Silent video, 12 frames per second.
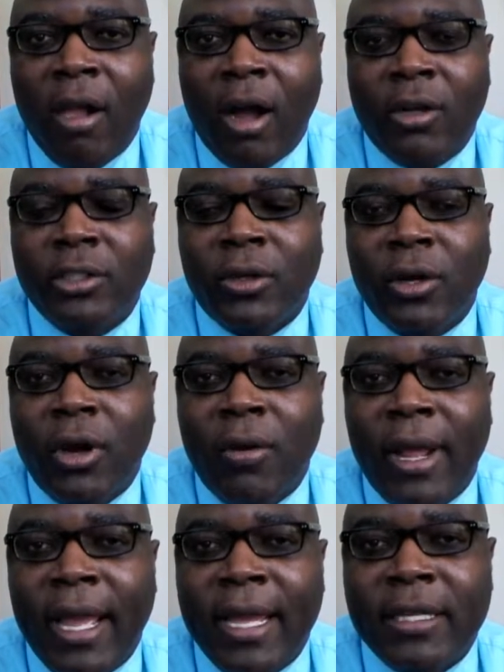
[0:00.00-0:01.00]
also
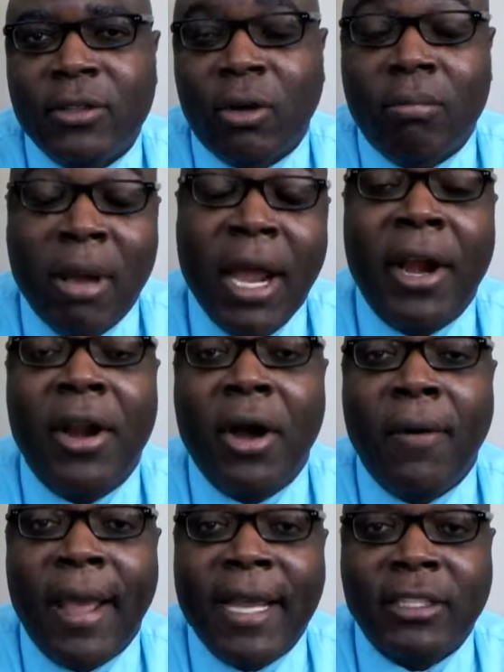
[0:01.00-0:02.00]
known as, or better
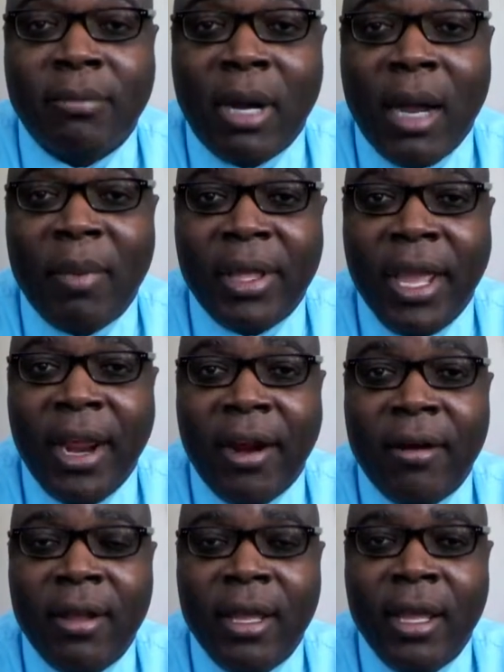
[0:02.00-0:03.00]
known as
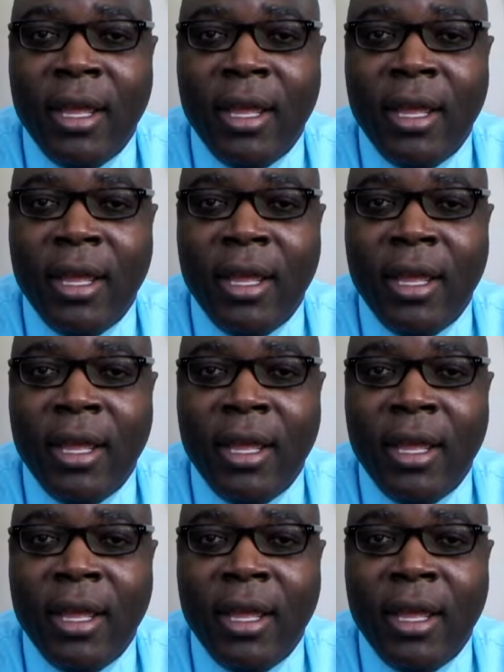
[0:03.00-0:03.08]
ObamaCare,